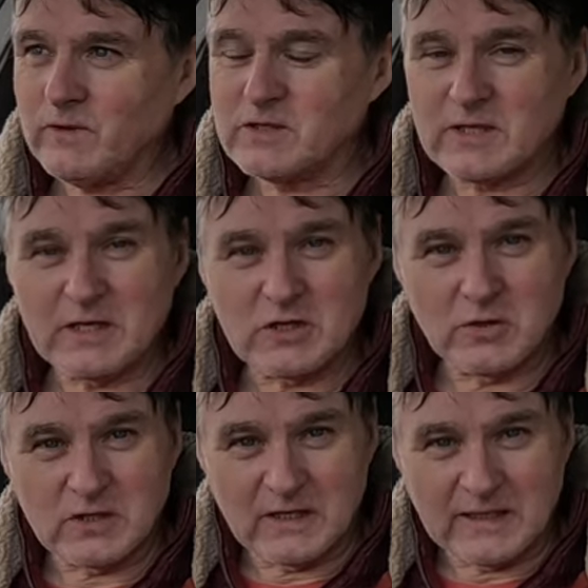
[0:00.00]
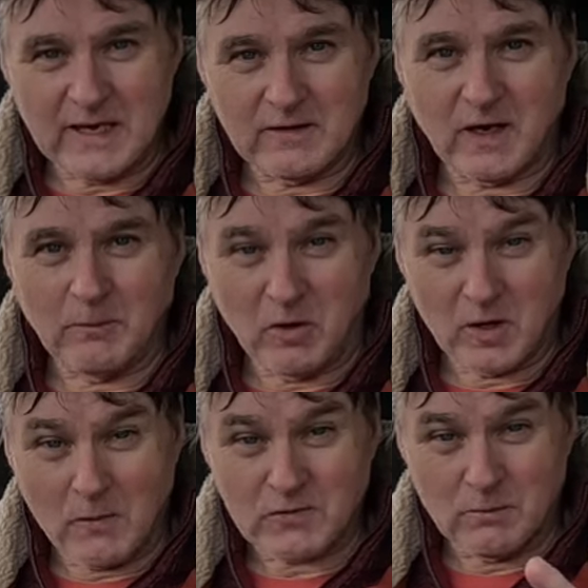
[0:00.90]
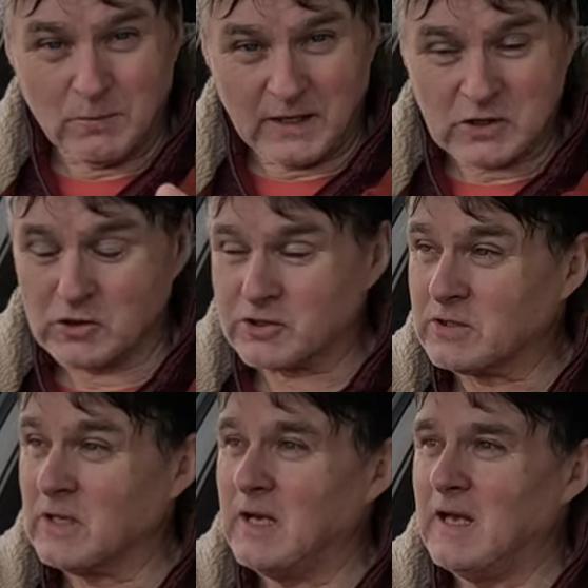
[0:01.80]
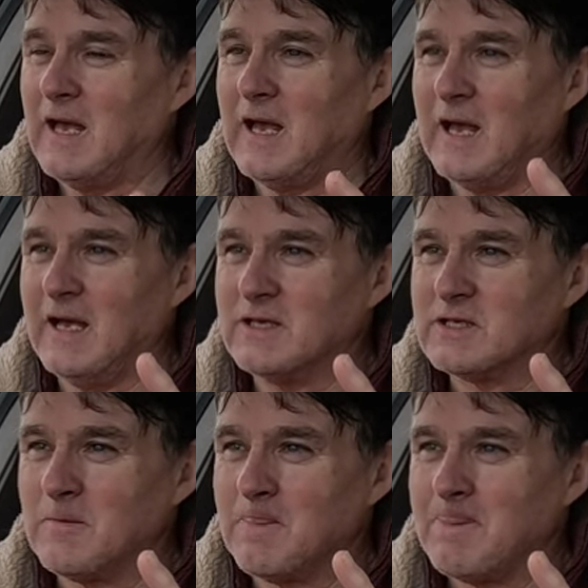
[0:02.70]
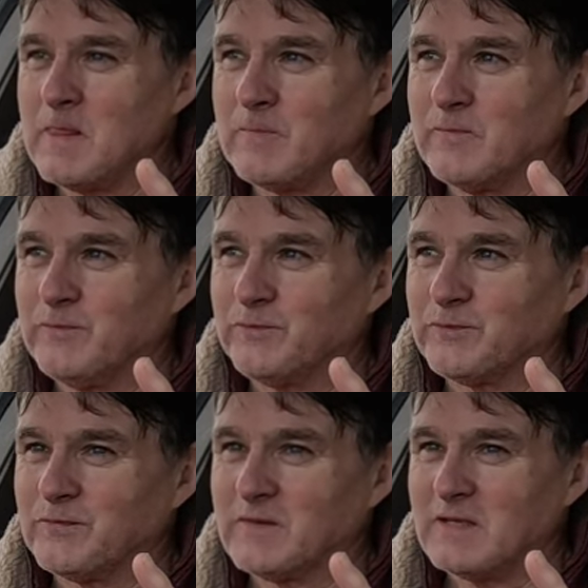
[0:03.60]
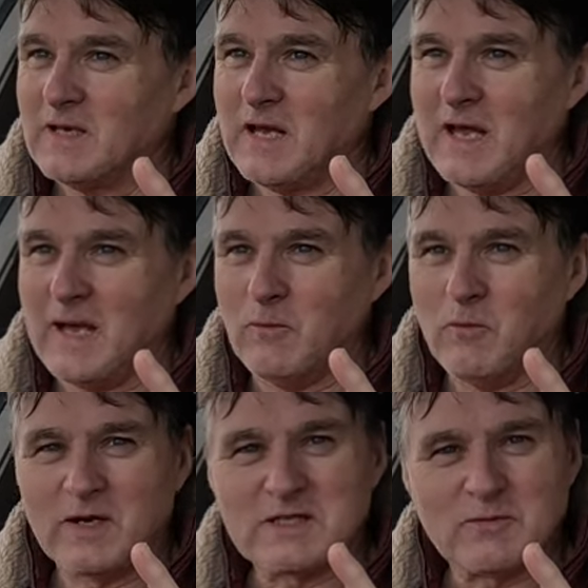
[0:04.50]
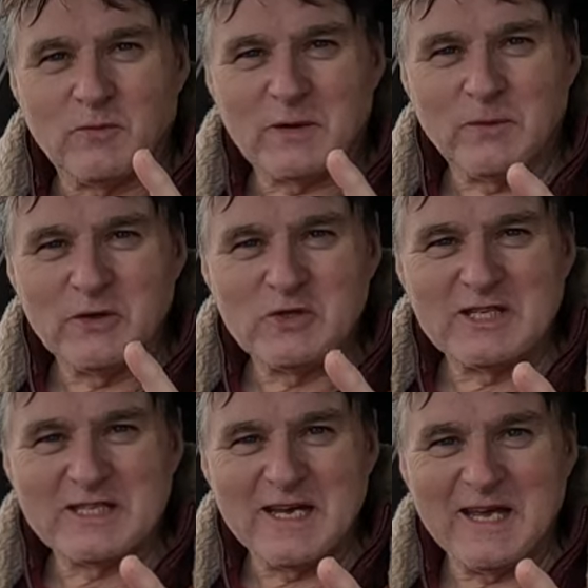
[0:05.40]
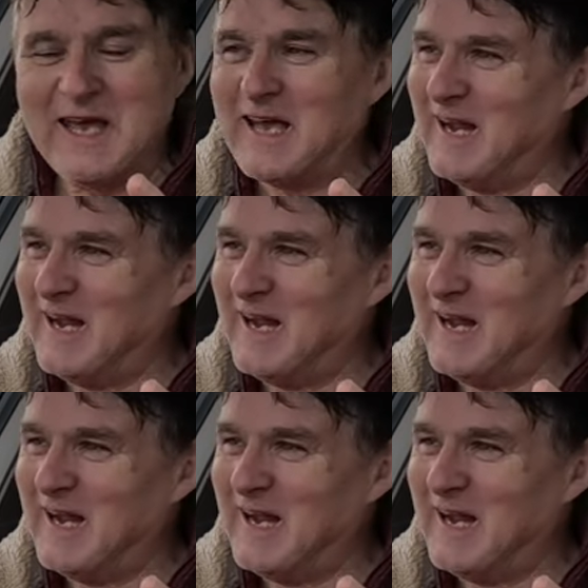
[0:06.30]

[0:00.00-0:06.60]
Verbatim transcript: stay tuned till the end. I'll put up some pictures and um, what's what do I usually say?